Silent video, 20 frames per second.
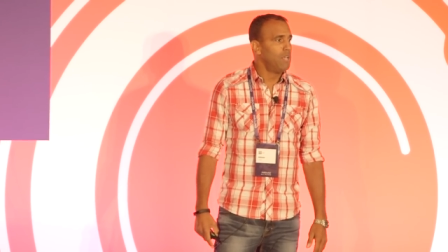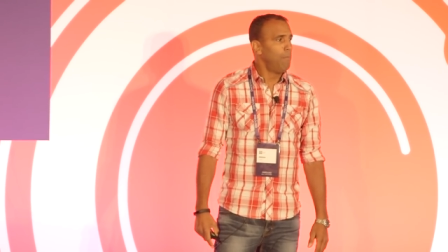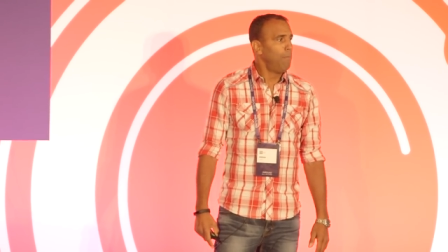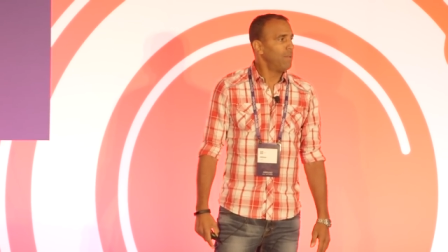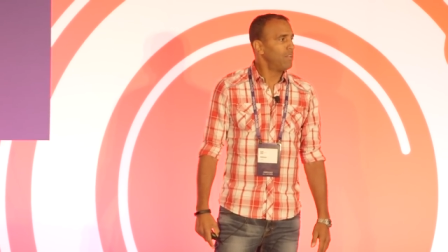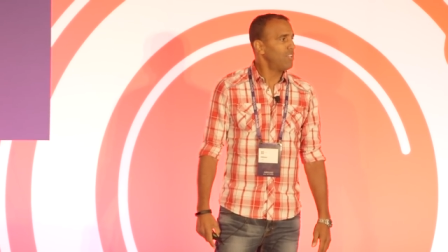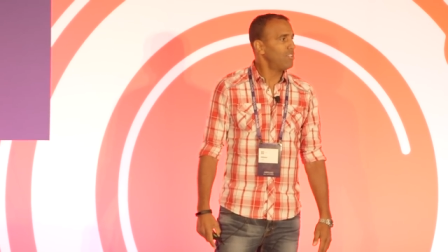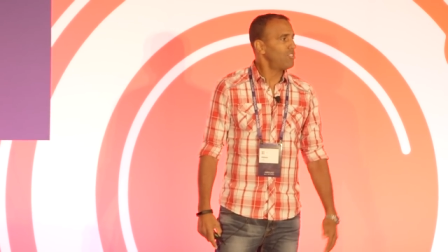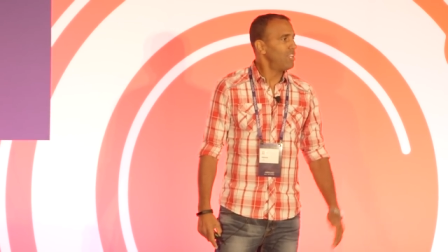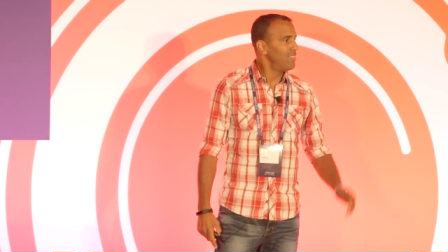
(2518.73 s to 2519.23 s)

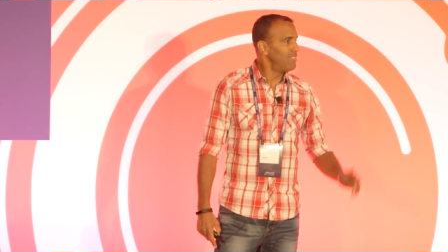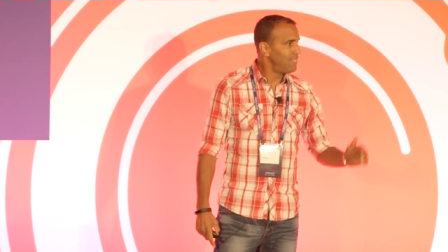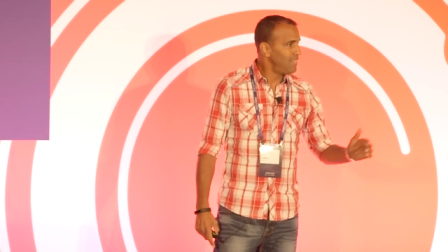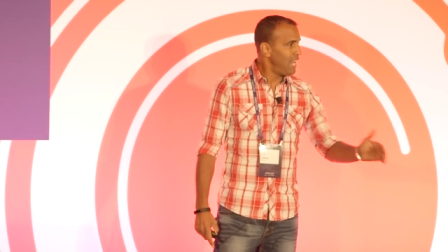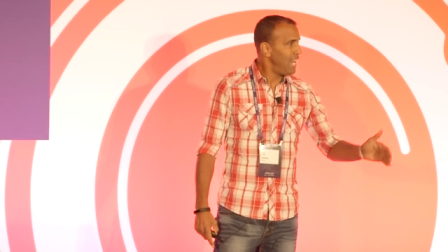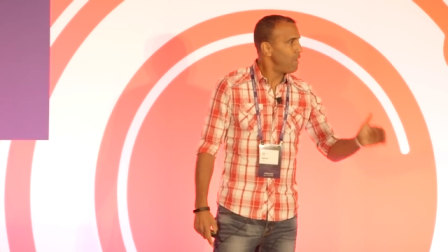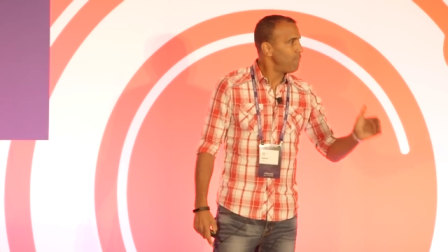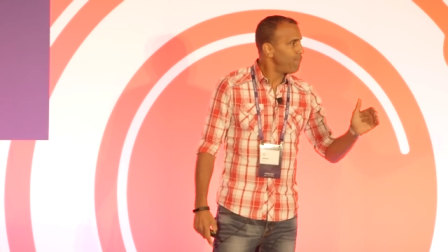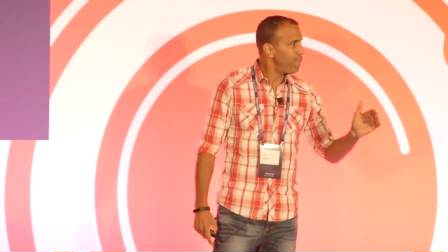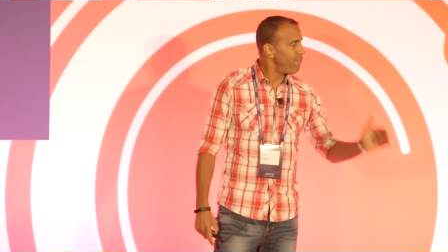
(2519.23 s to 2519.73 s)
because that's a
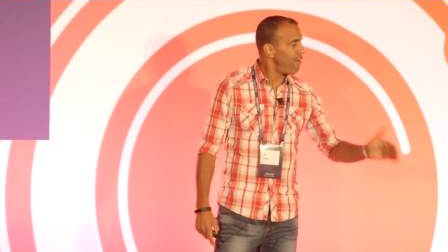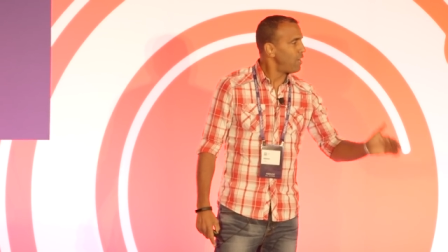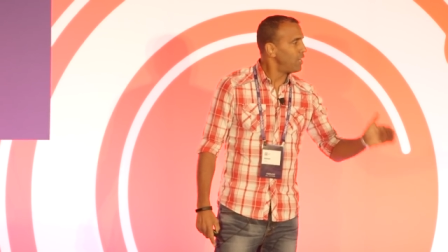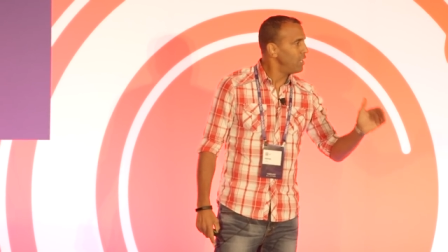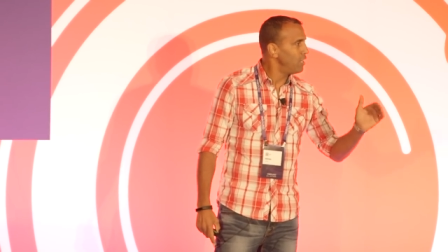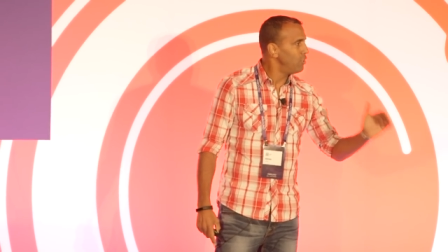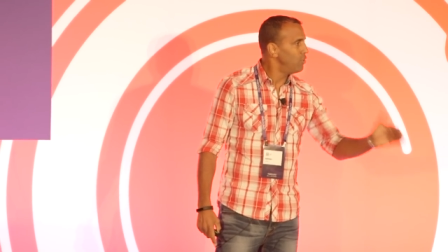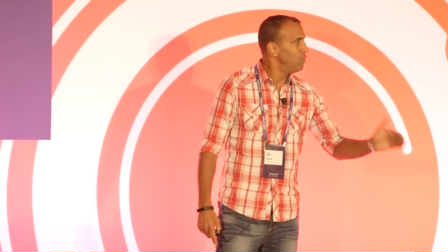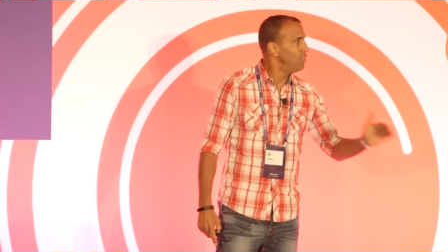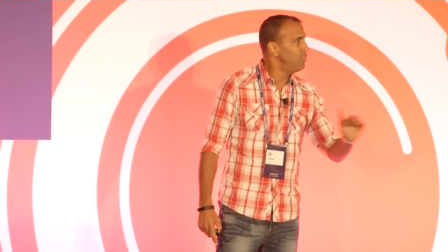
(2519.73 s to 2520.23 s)
damn
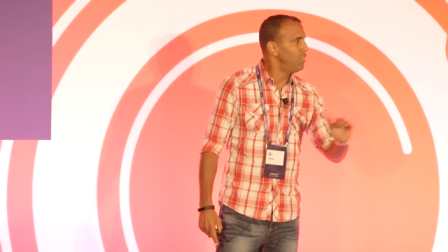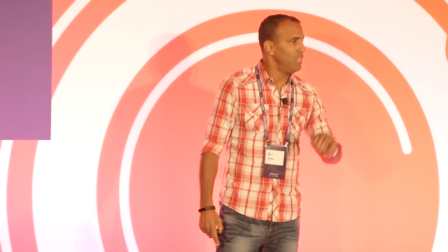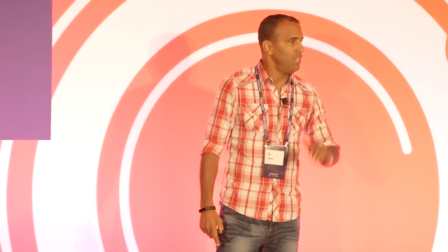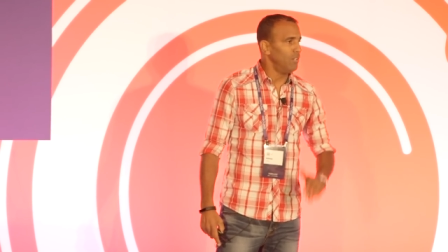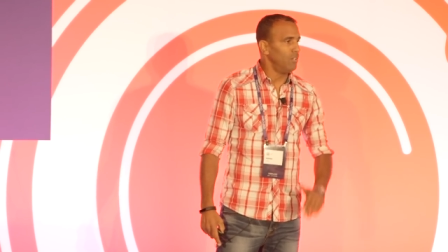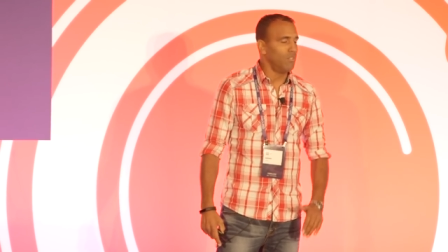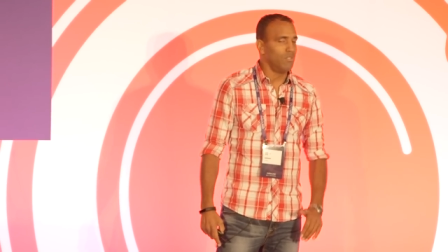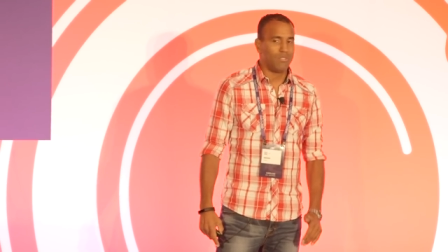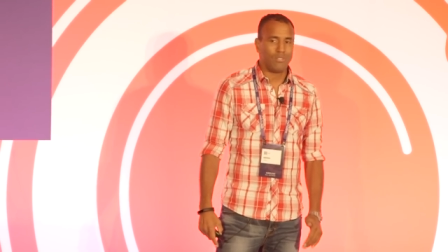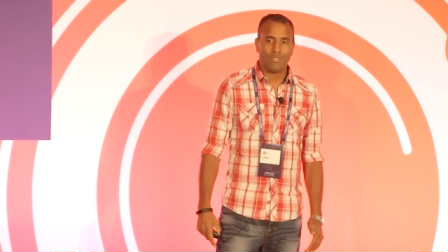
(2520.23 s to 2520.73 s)
fucking good
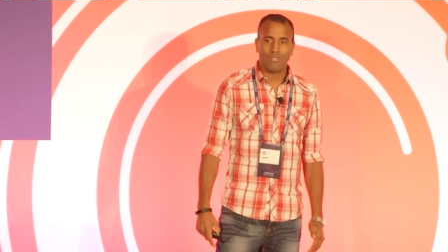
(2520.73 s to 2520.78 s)
deal.